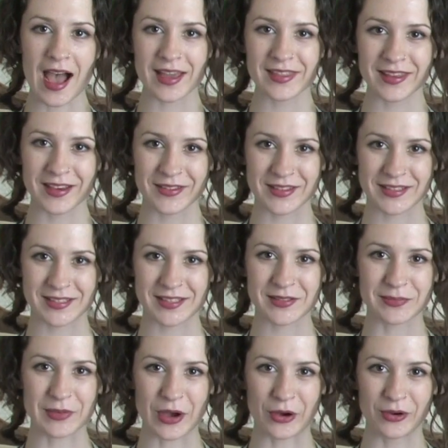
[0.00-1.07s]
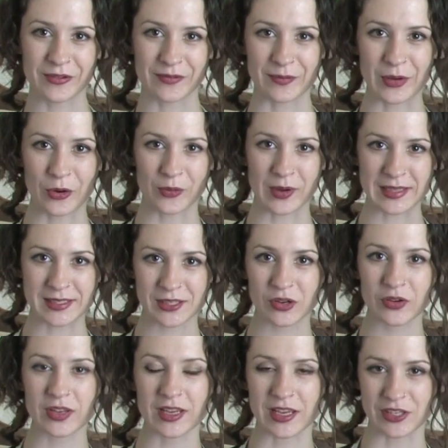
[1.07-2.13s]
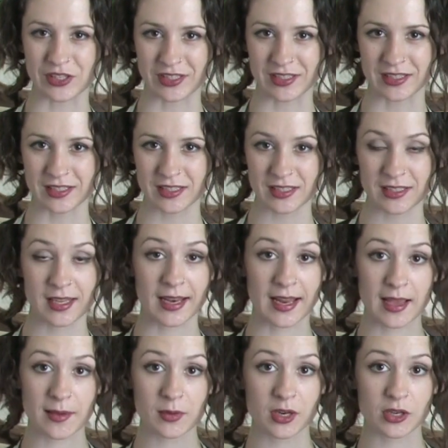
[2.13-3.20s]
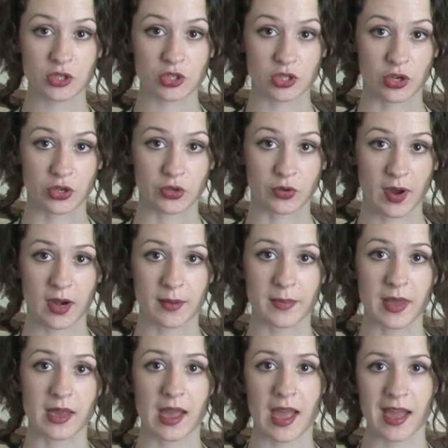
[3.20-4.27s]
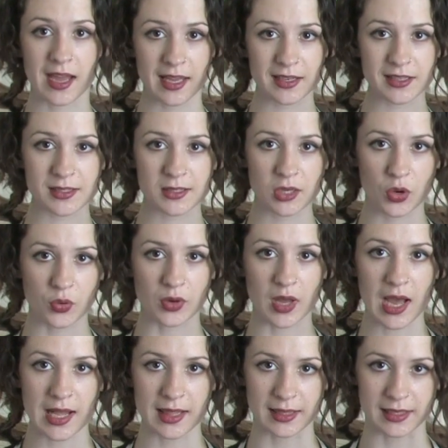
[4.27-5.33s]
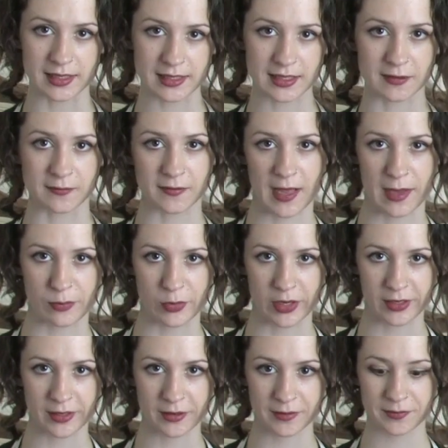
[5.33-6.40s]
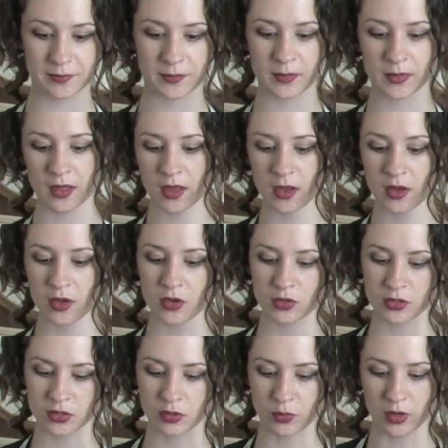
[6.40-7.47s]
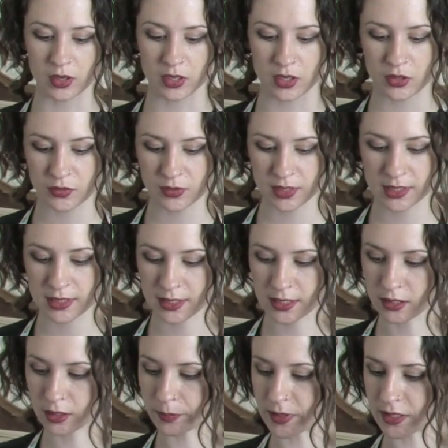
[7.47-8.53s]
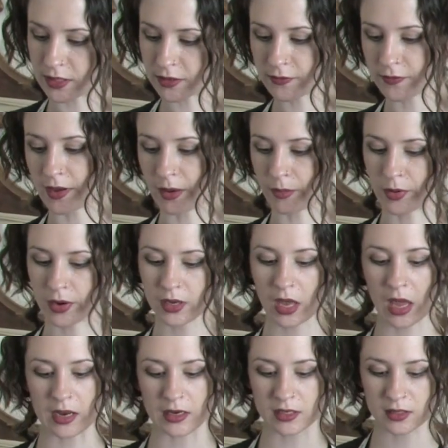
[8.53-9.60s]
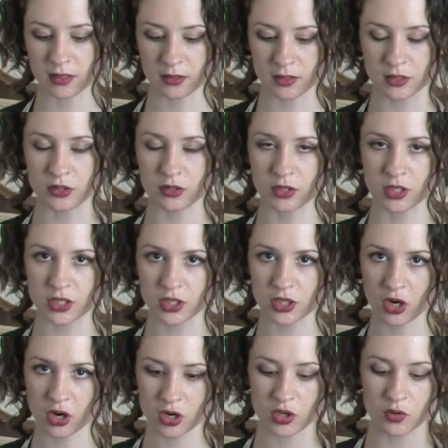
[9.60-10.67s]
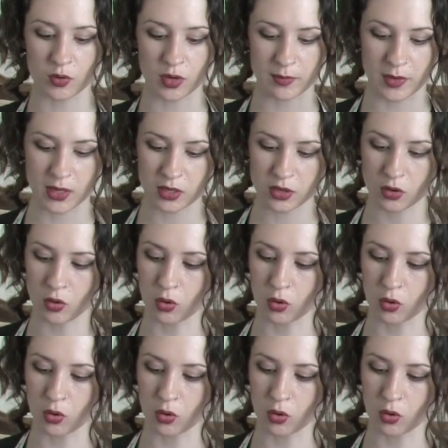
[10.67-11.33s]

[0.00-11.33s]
Hi there, this is Mo of Mo West Creations. Today I'm going to show you how to make a hand-sewn eyelet in fabric. So we're going to use this little piece of fabric and to start you want to make your